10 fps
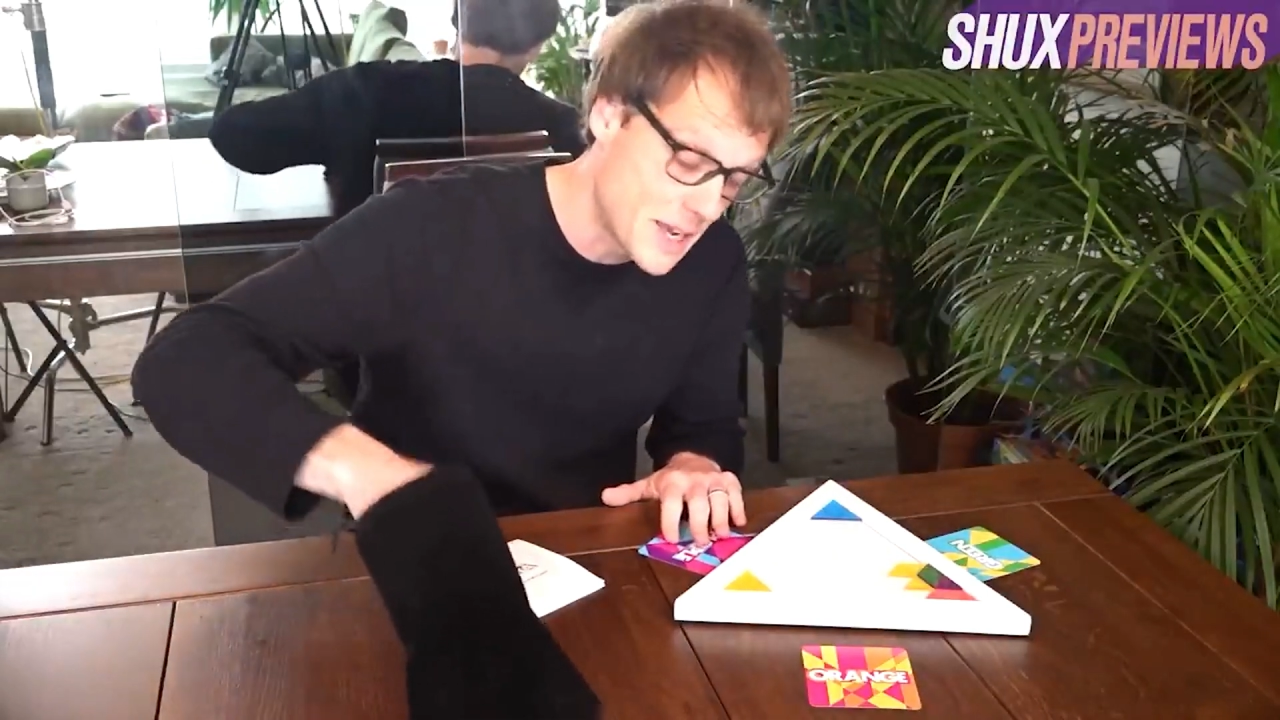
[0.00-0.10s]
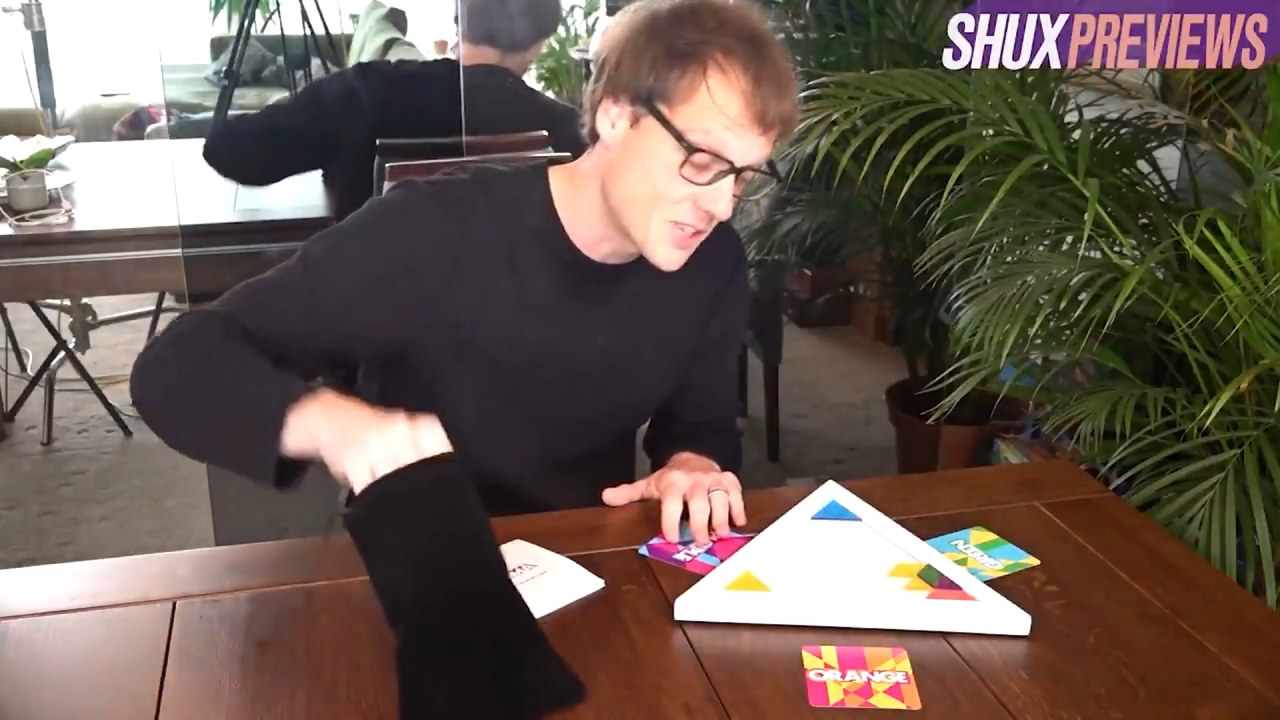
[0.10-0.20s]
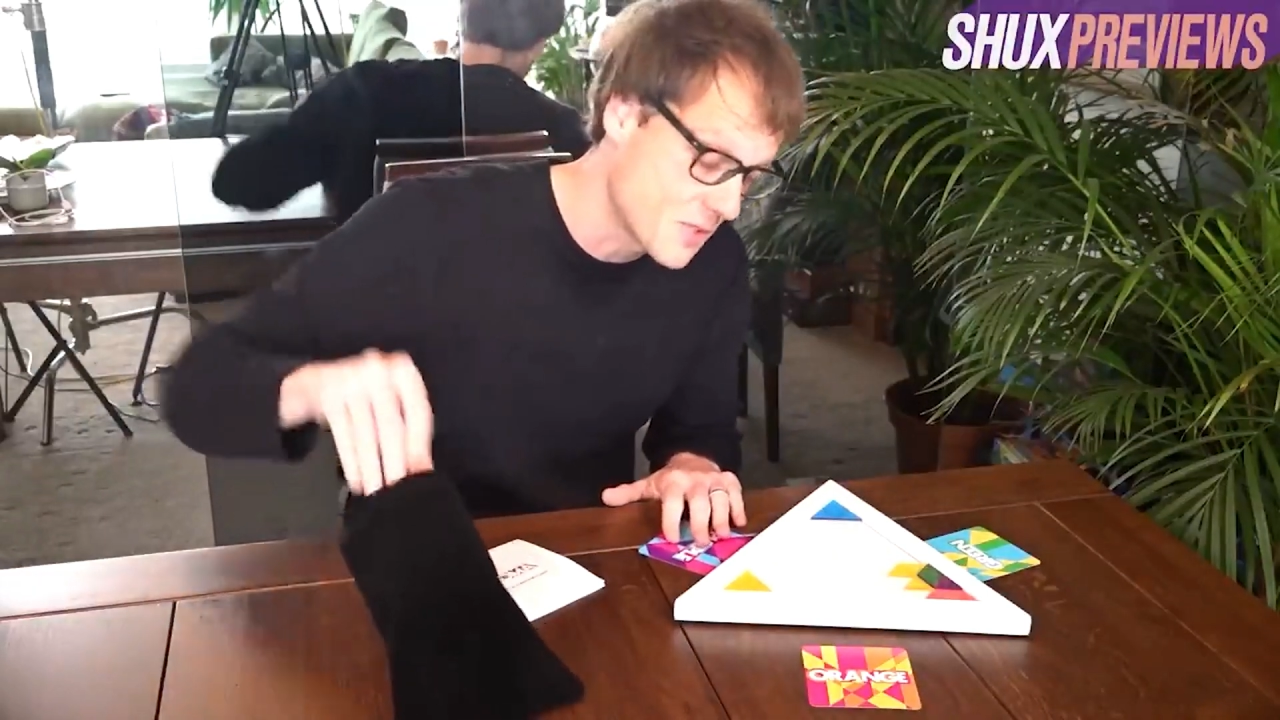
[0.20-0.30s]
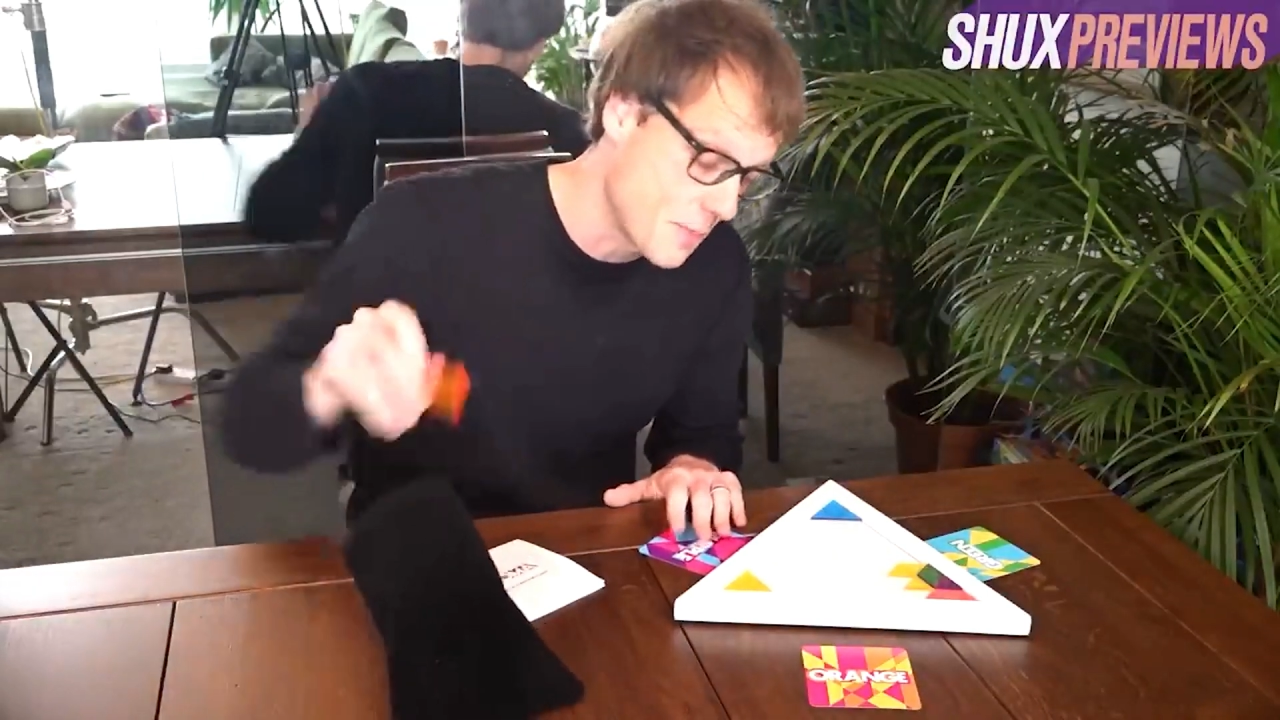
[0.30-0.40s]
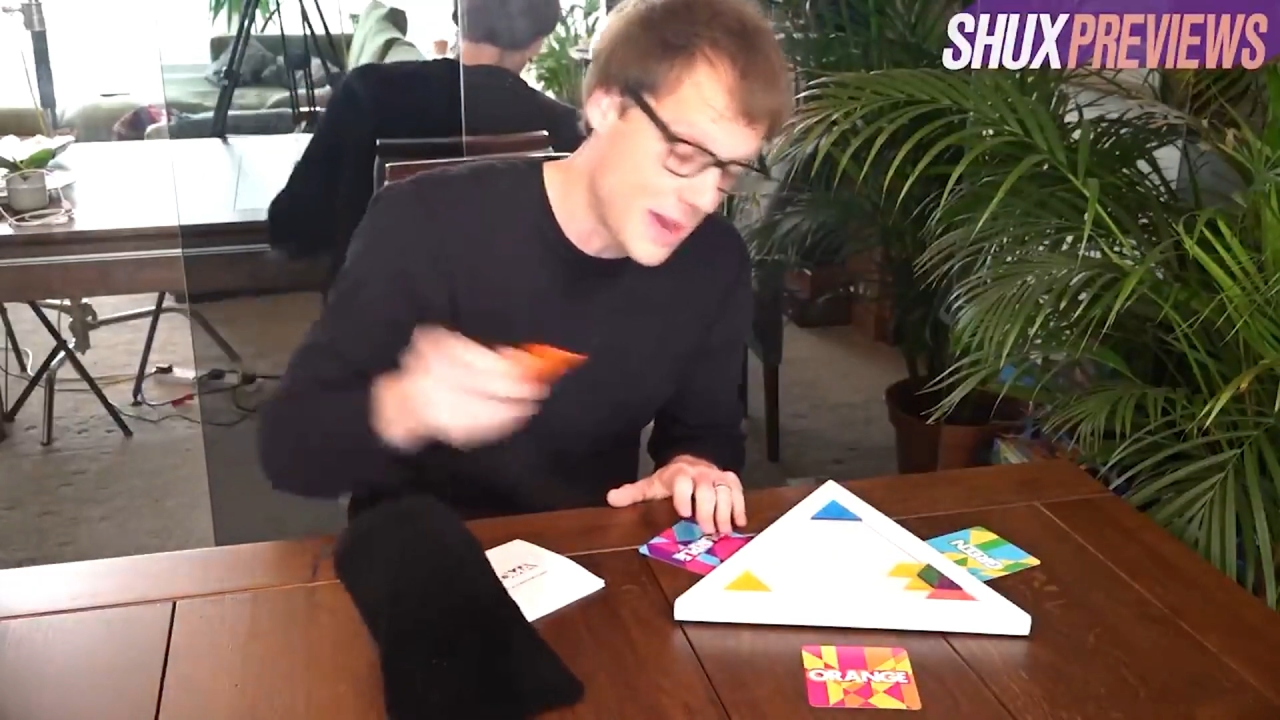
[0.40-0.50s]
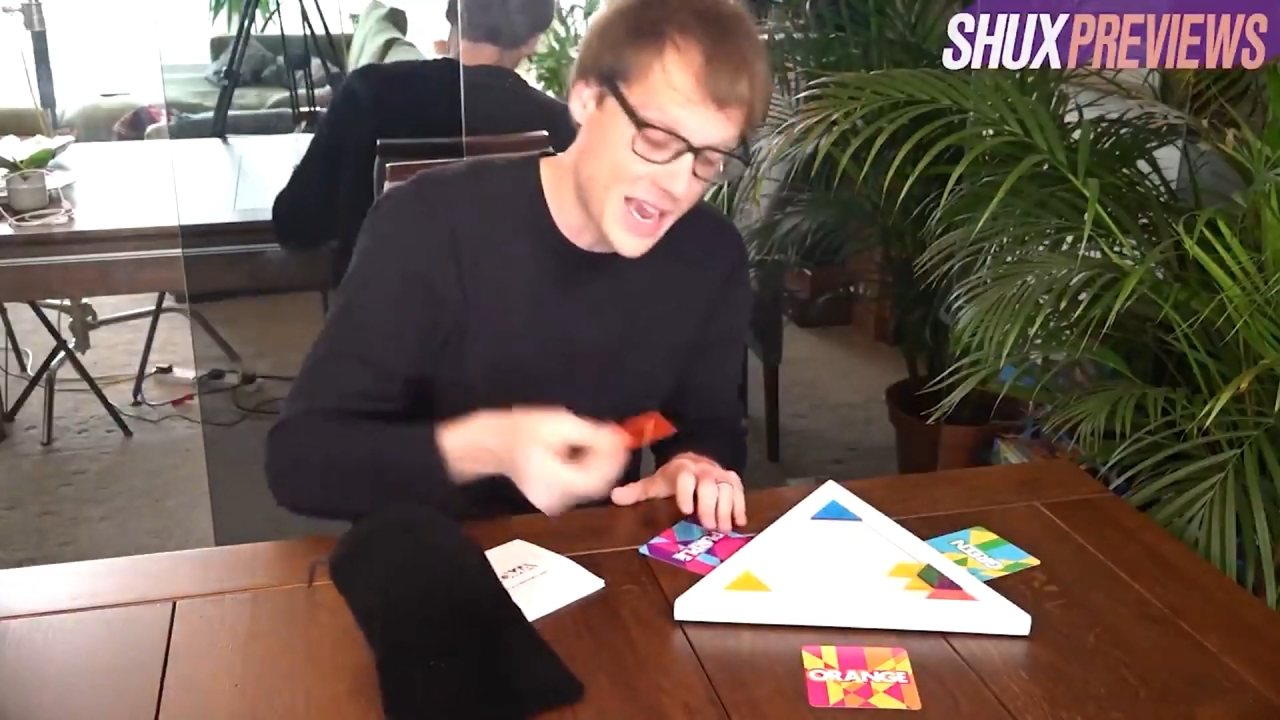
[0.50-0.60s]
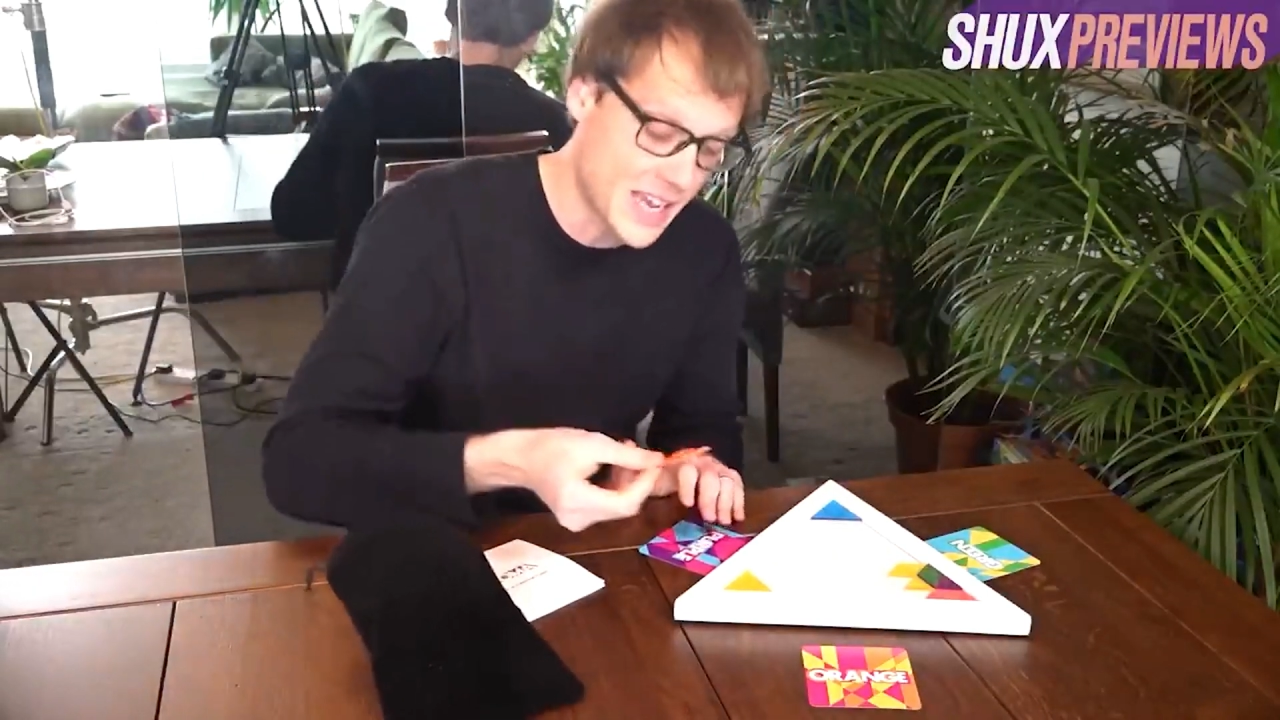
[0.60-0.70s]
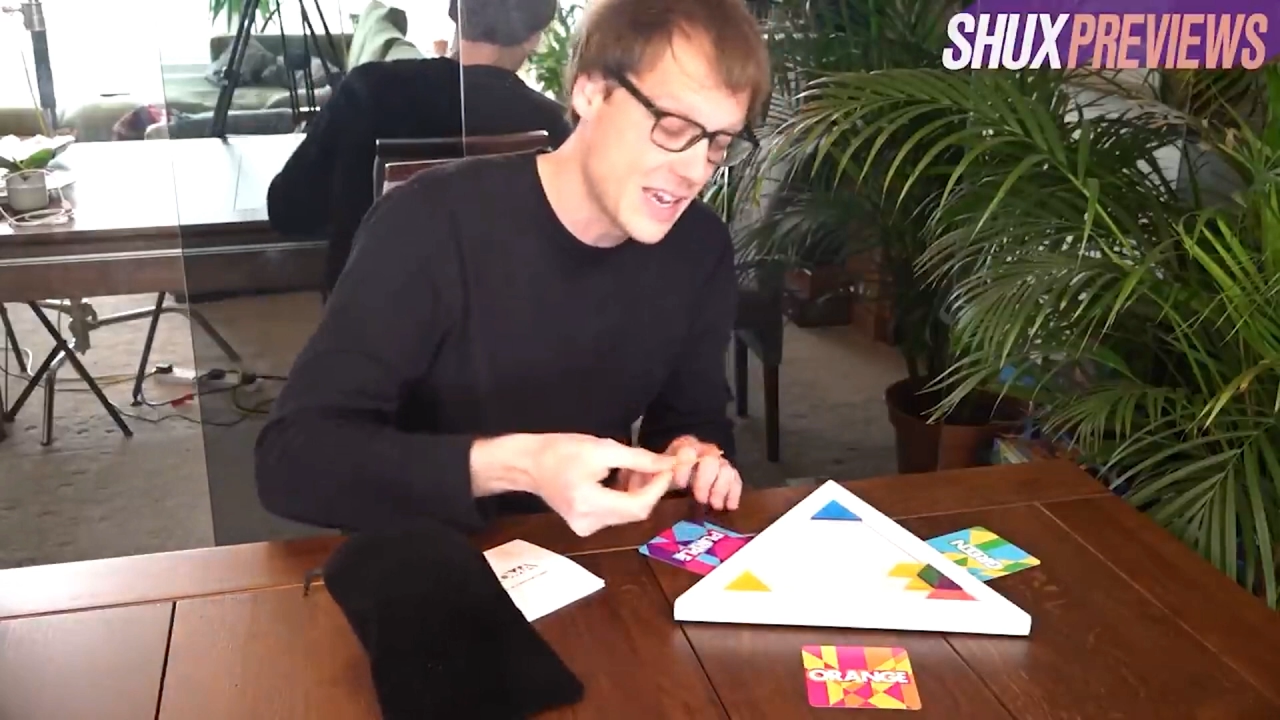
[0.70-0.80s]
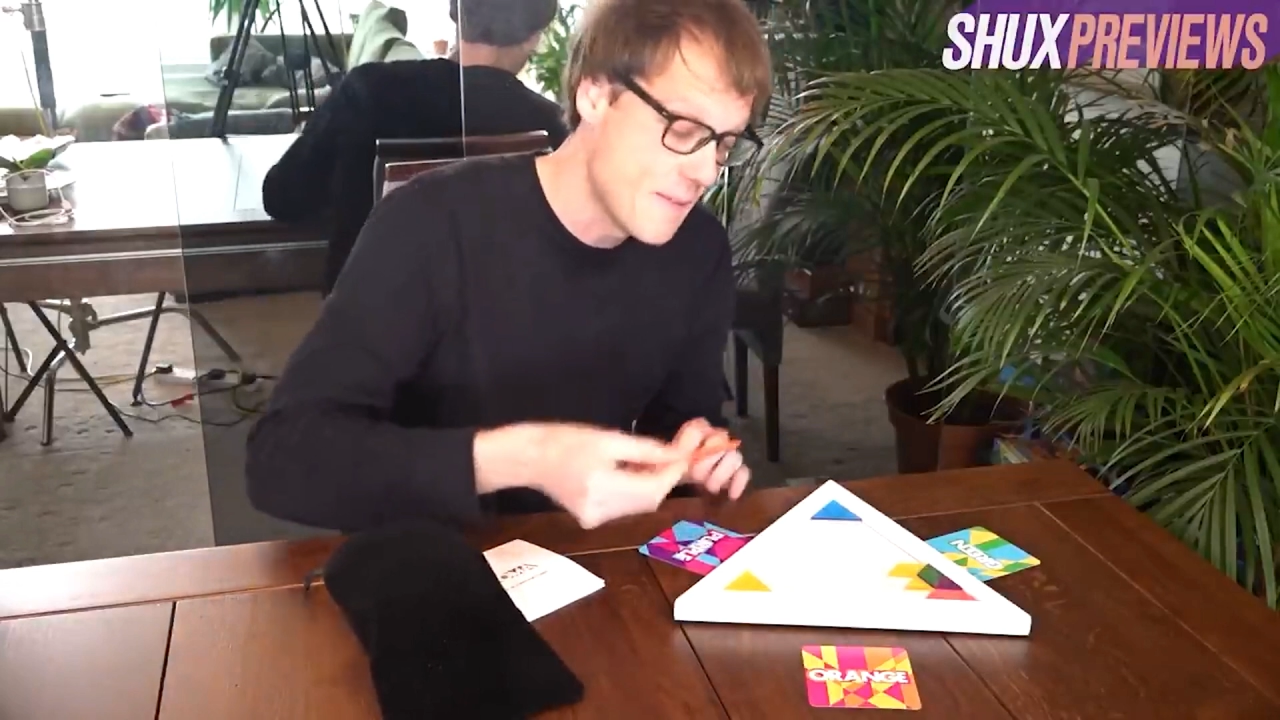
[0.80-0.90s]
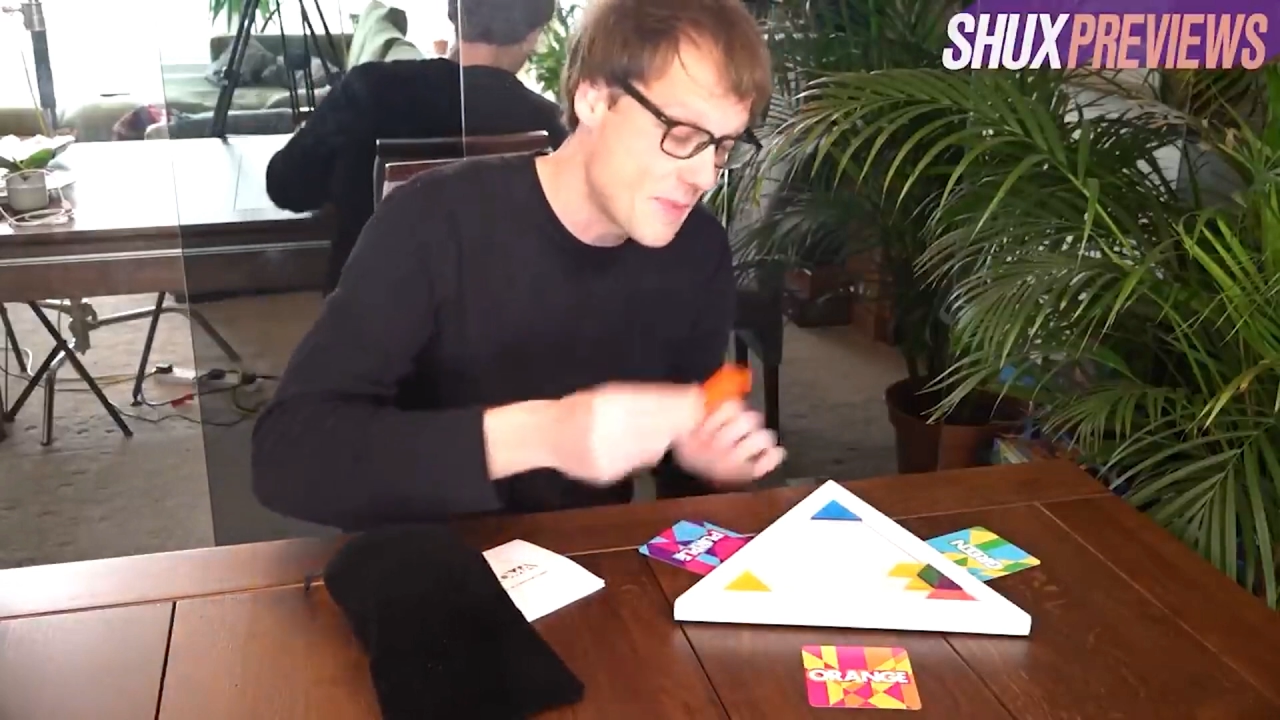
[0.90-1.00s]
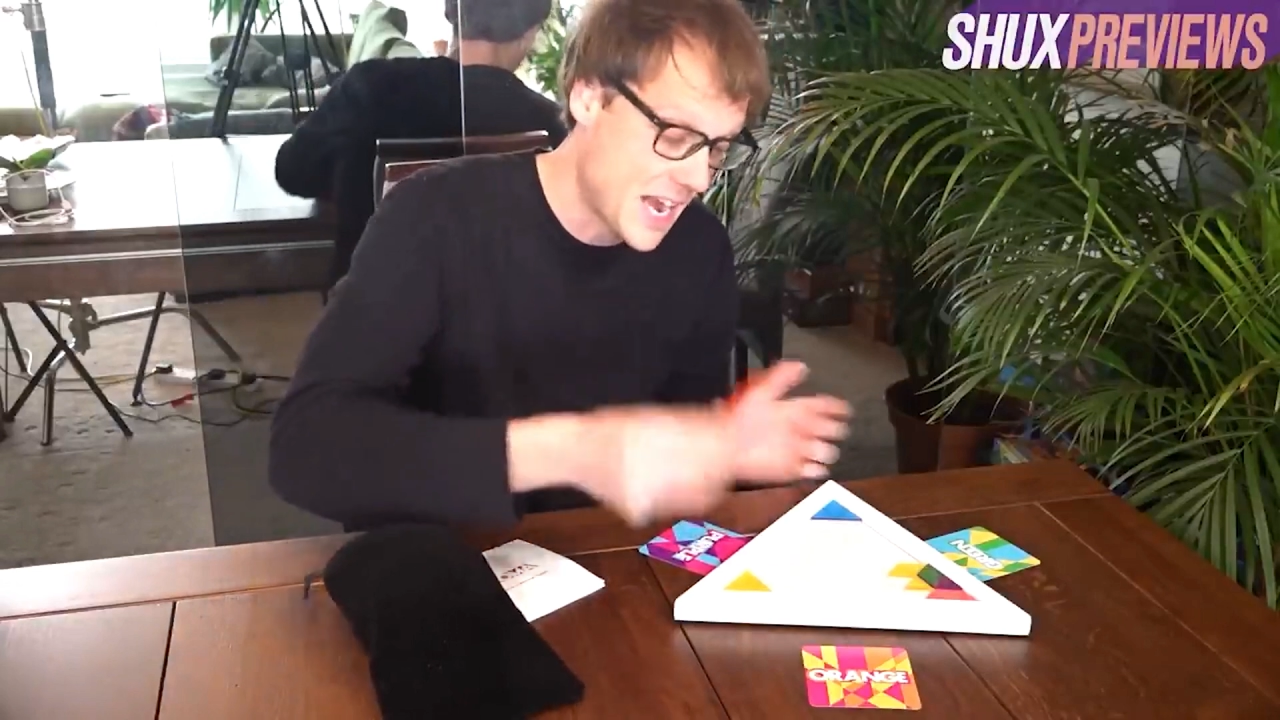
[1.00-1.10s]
piece from the bag,